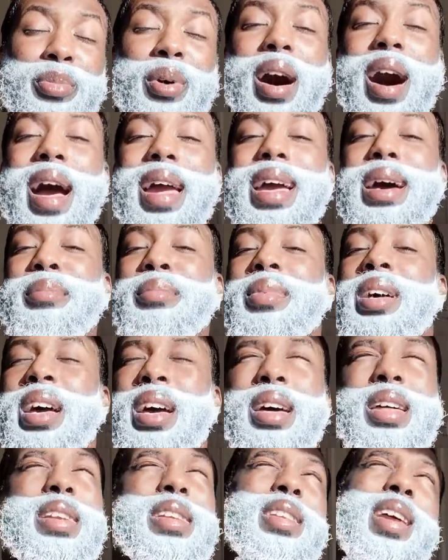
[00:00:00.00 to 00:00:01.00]
I am
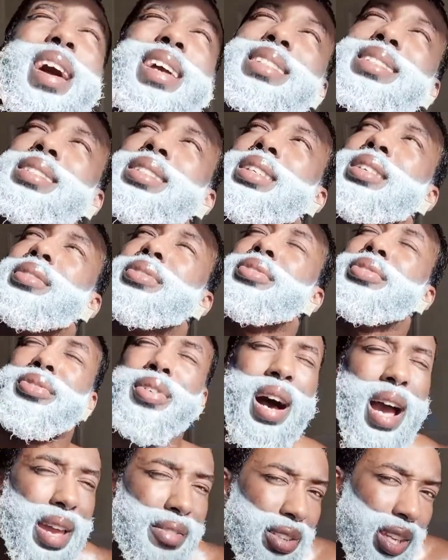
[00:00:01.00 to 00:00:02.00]

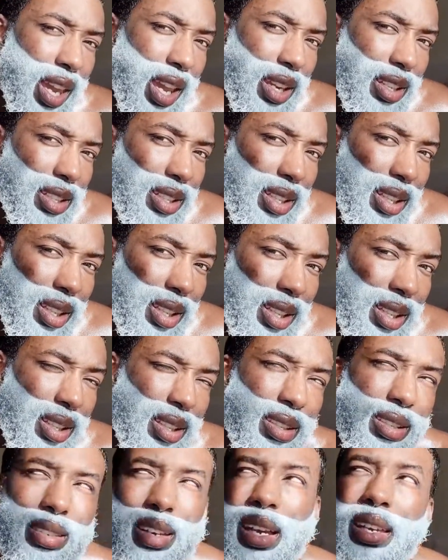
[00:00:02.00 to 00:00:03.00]
95
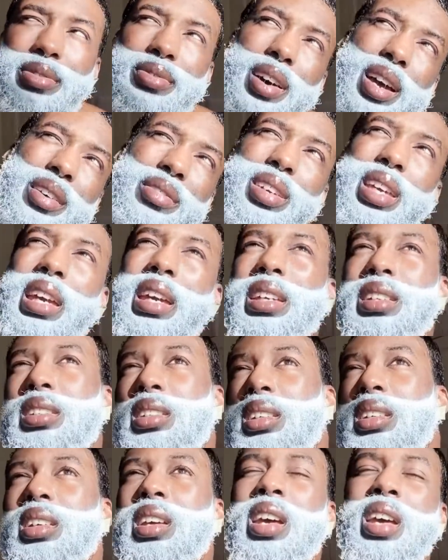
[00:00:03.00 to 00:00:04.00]

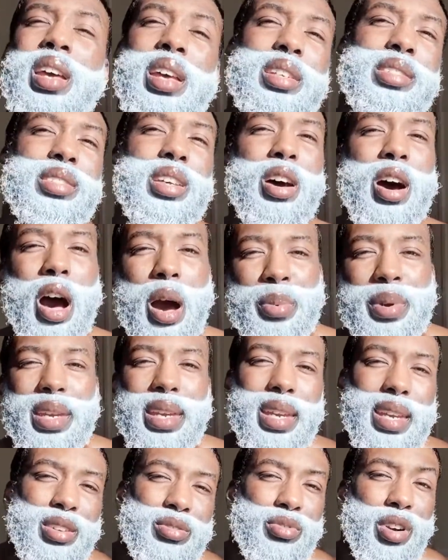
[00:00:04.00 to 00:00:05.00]
kg, so I'll be
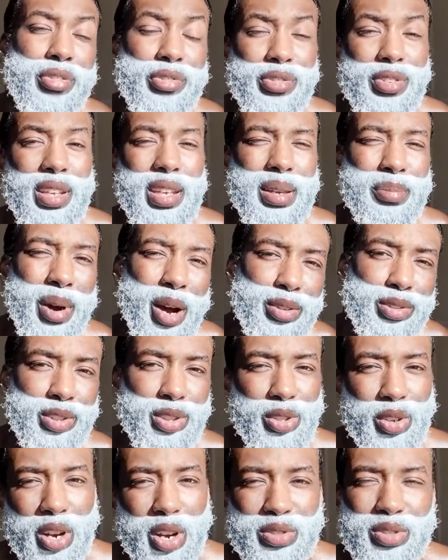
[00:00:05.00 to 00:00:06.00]
eating roughly about
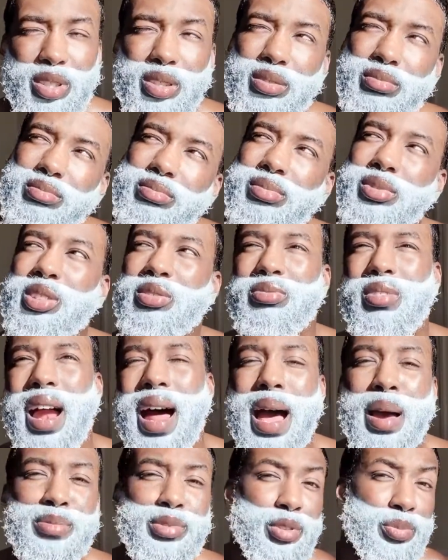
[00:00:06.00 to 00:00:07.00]
200
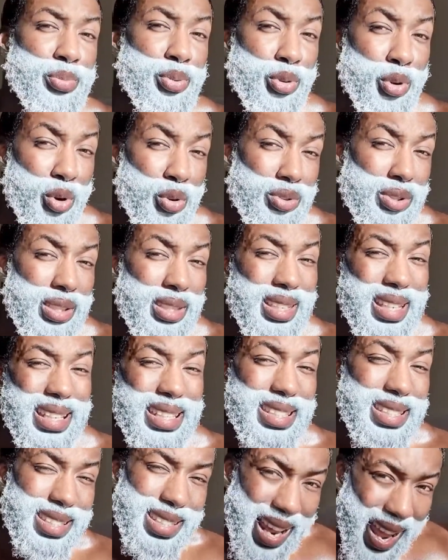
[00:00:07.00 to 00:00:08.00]
grams of protein a
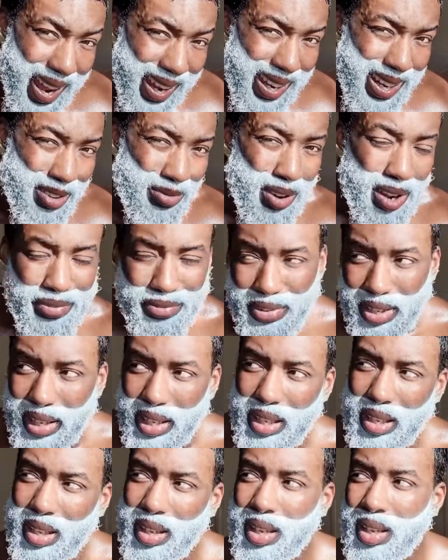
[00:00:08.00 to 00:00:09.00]
day,
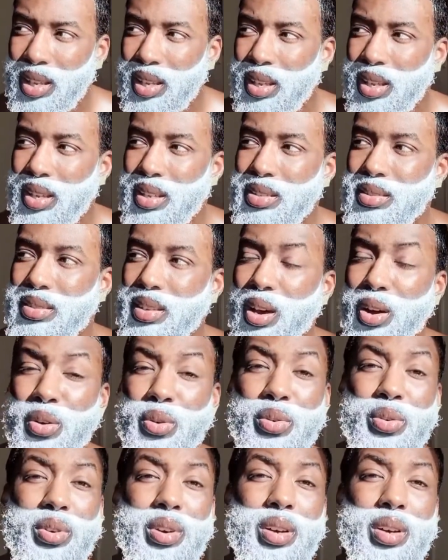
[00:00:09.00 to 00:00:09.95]
roughly. So